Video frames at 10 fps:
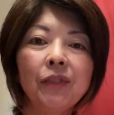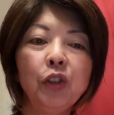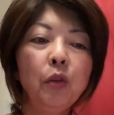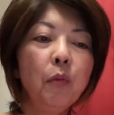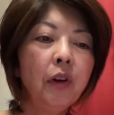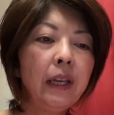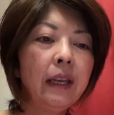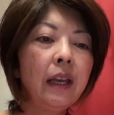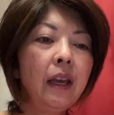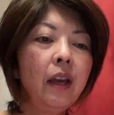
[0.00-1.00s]
Good
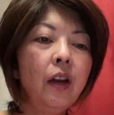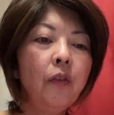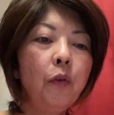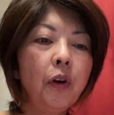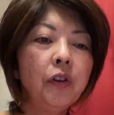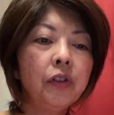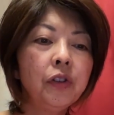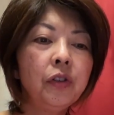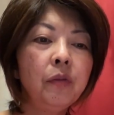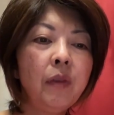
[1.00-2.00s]
morning.
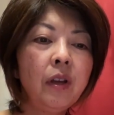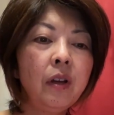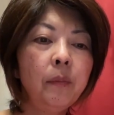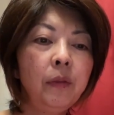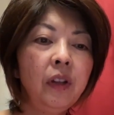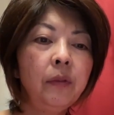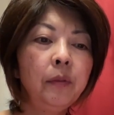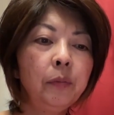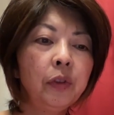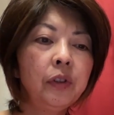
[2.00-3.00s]
Foreigners to make up
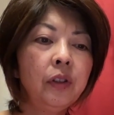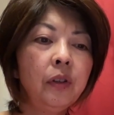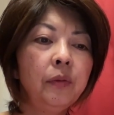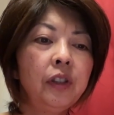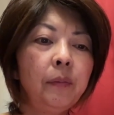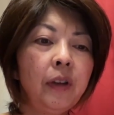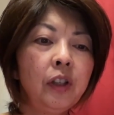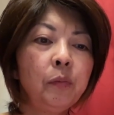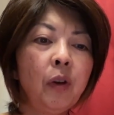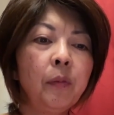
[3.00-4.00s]
11% of
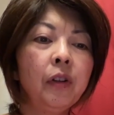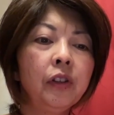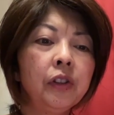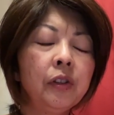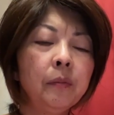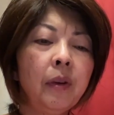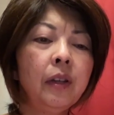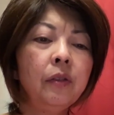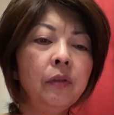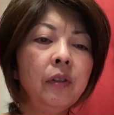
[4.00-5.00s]
Japan's population
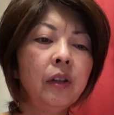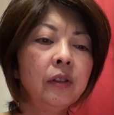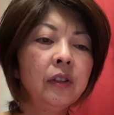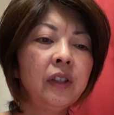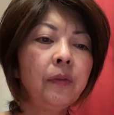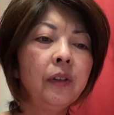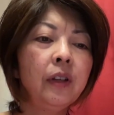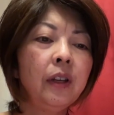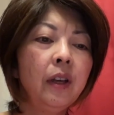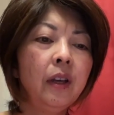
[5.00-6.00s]
by
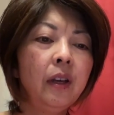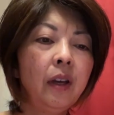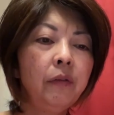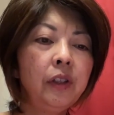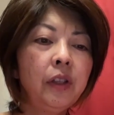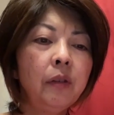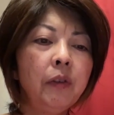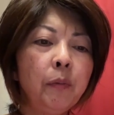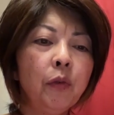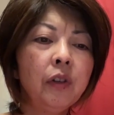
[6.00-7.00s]
2070. A recent
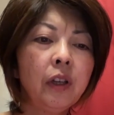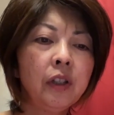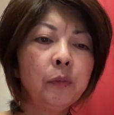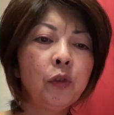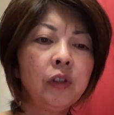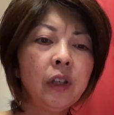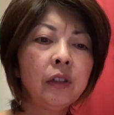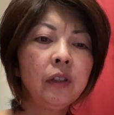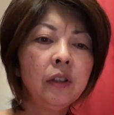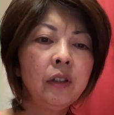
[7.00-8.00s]
report has
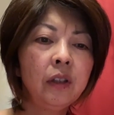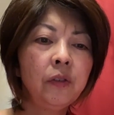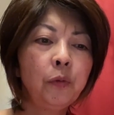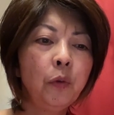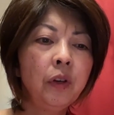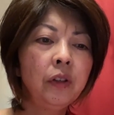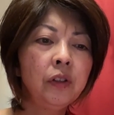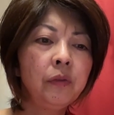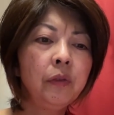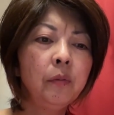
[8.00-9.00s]
projected that
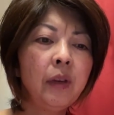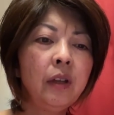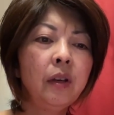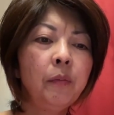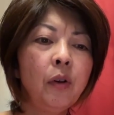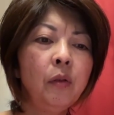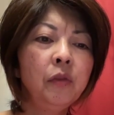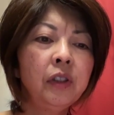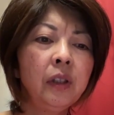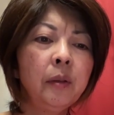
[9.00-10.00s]
foreigners will make up
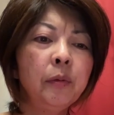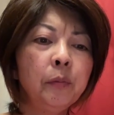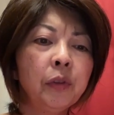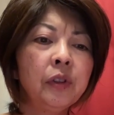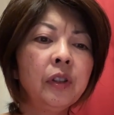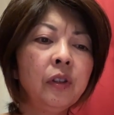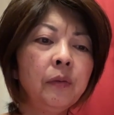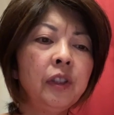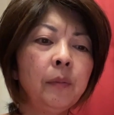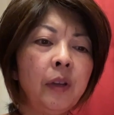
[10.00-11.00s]
almost 11%
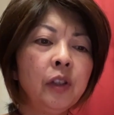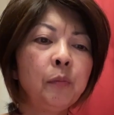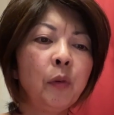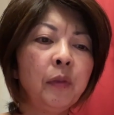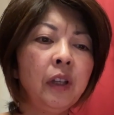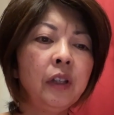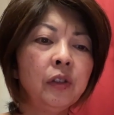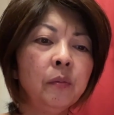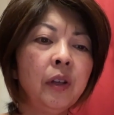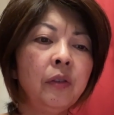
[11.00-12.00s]
of Japan's
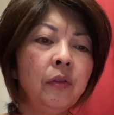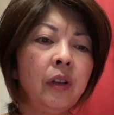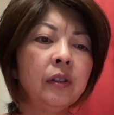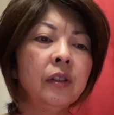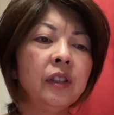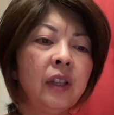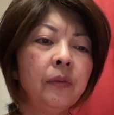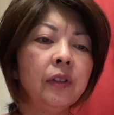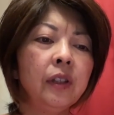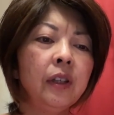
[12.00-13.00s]
population by
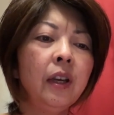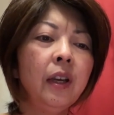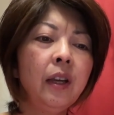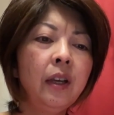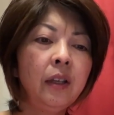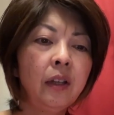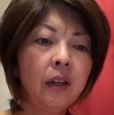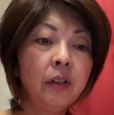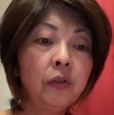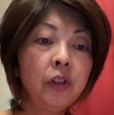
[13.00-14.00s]
2070. The
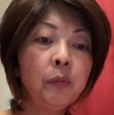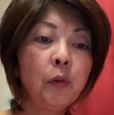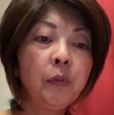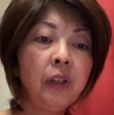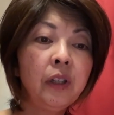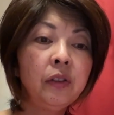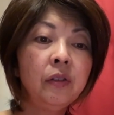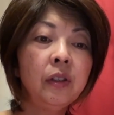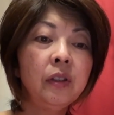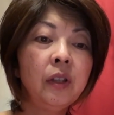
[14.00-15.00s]
country's
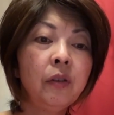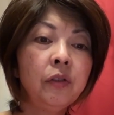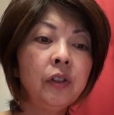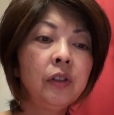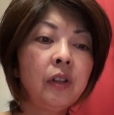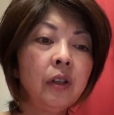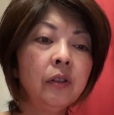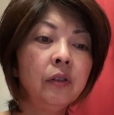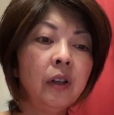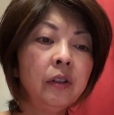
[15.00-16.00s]
population is now just
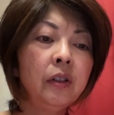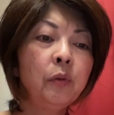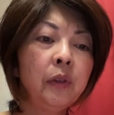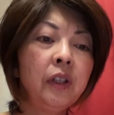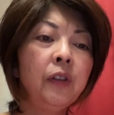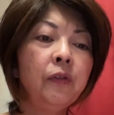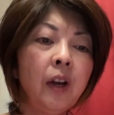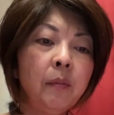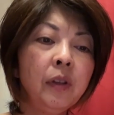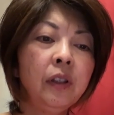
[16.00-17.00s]
under
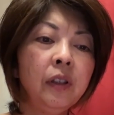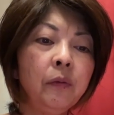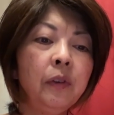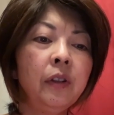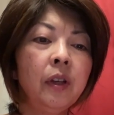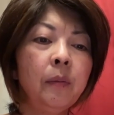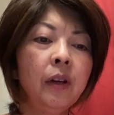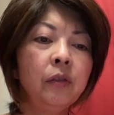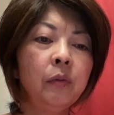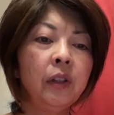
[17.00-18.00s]
125 million, with
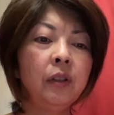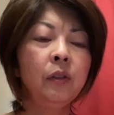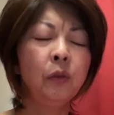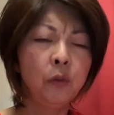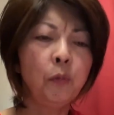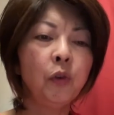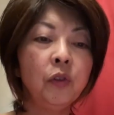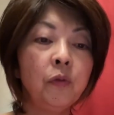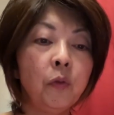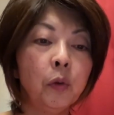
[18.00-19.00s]
about
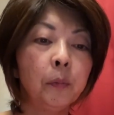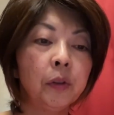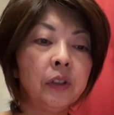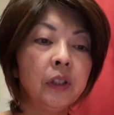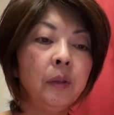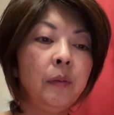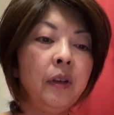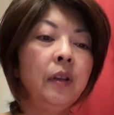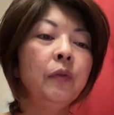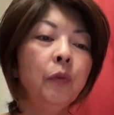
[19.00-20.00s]
2.4%
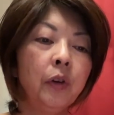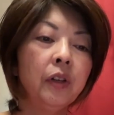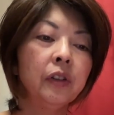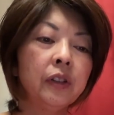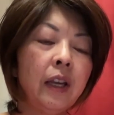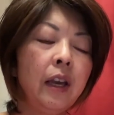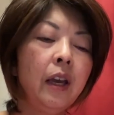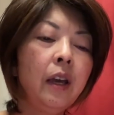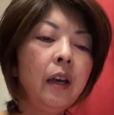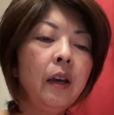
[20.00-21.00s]
being foreigners.
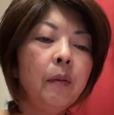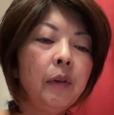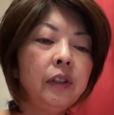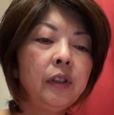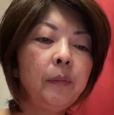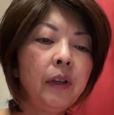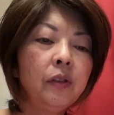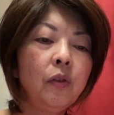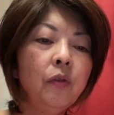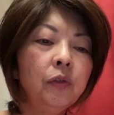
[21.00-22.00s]
But
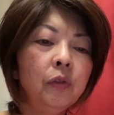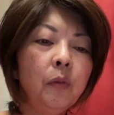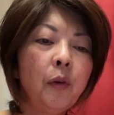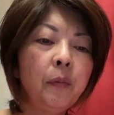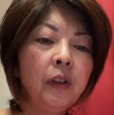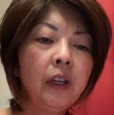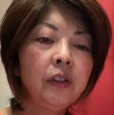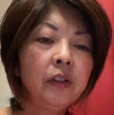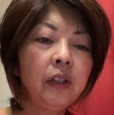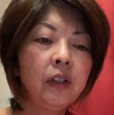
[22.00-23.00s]
Japan's overall
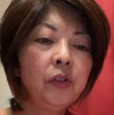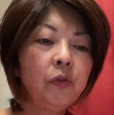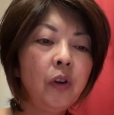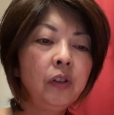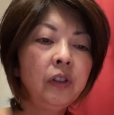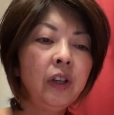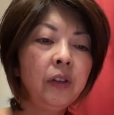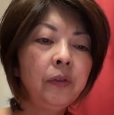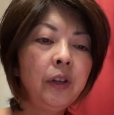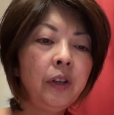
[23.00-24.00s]
population has fallen
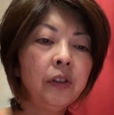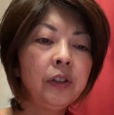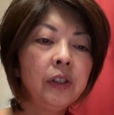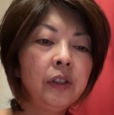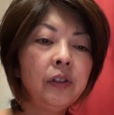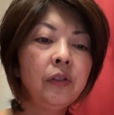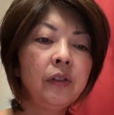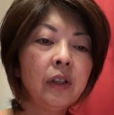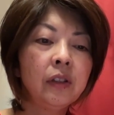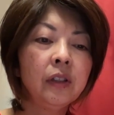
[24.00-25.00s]
every year since
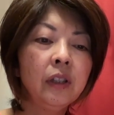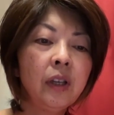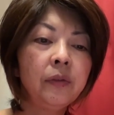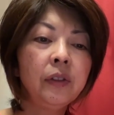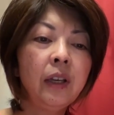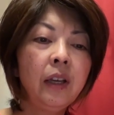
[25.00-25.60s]
2011,